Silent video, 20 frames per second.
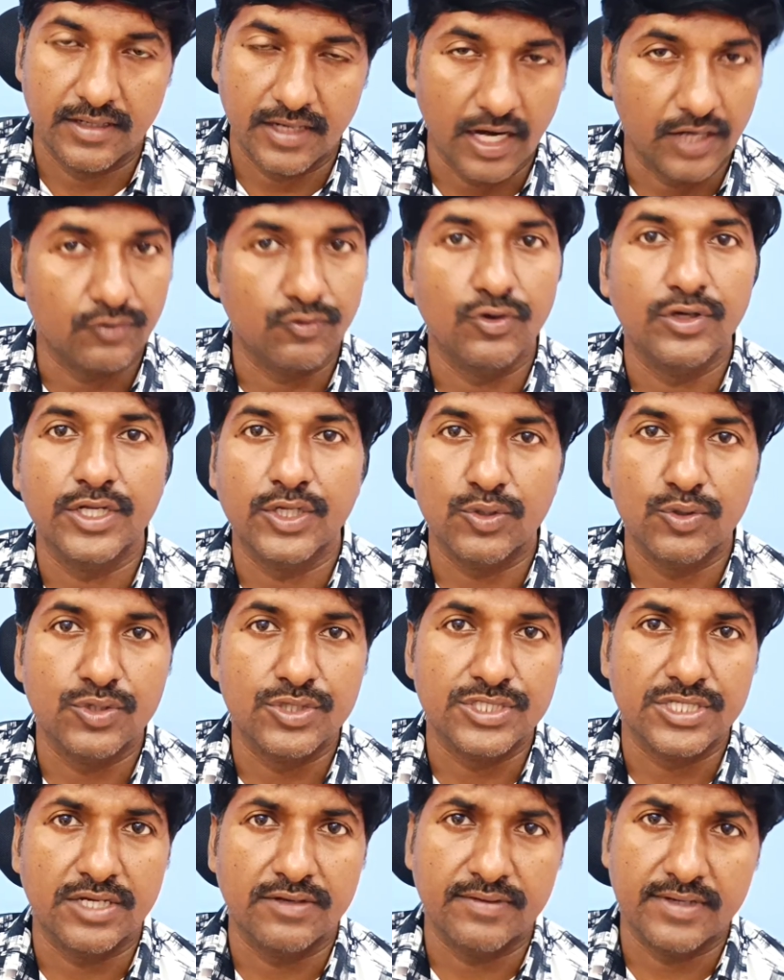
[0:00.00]
Not only
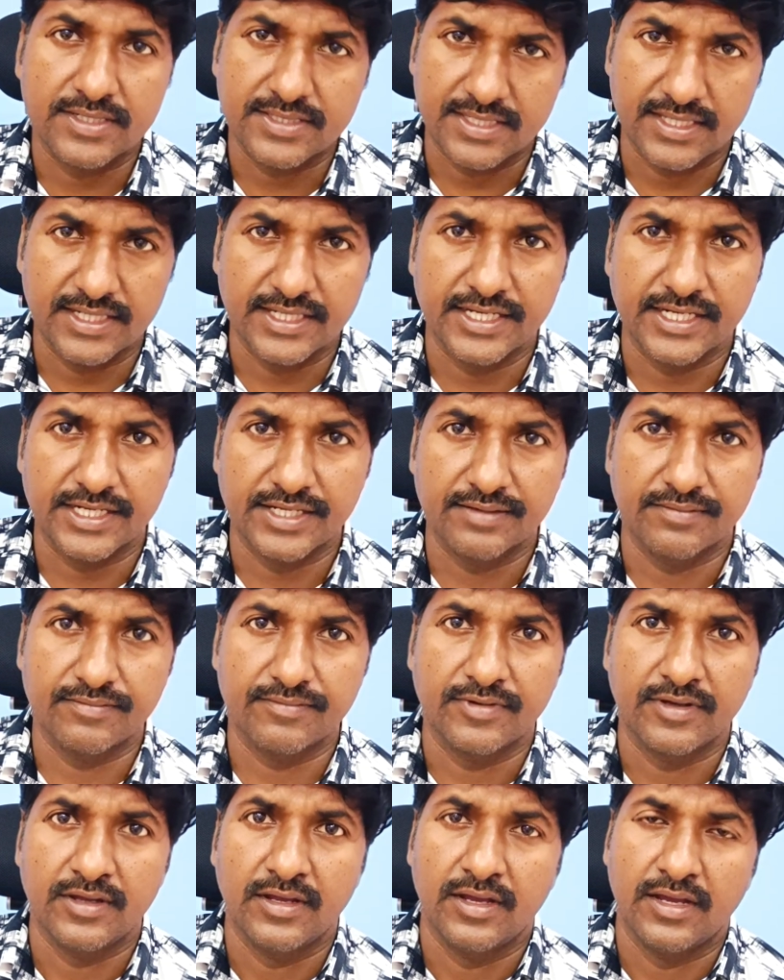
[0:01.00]
Core Java,
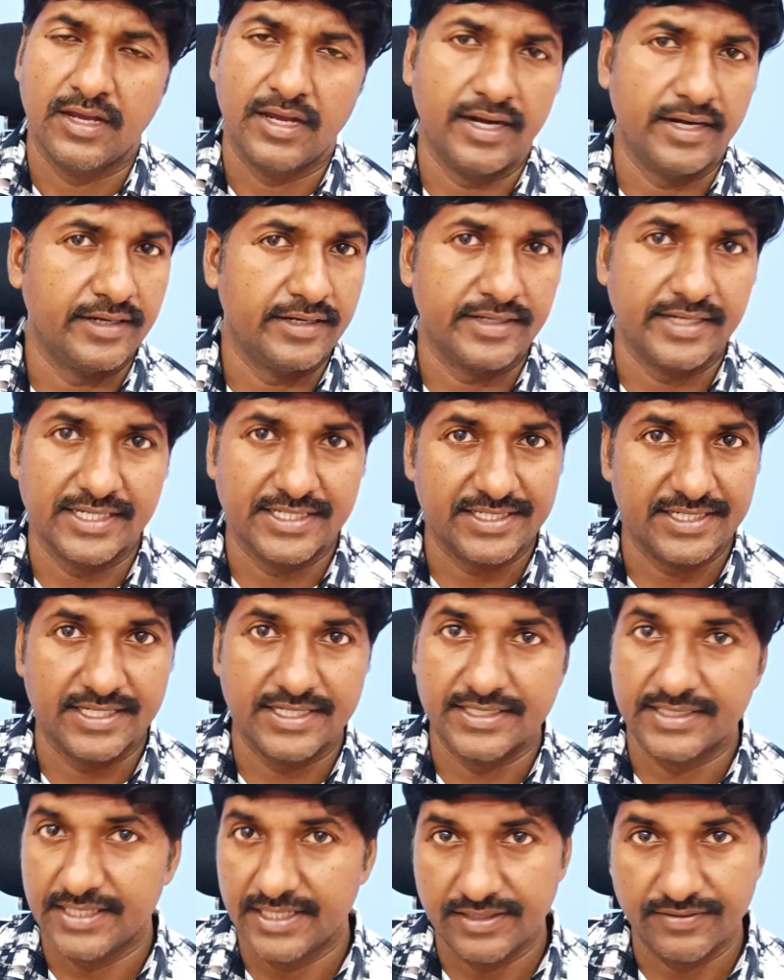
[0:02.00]
Selenium and
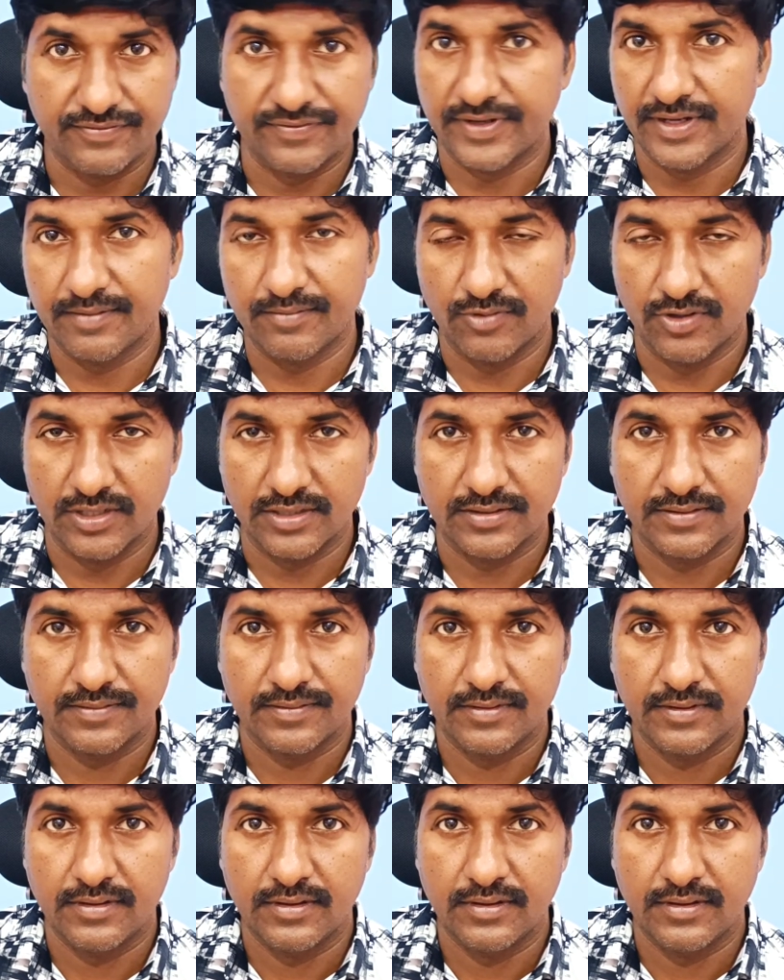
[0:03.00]
TestNG and framework.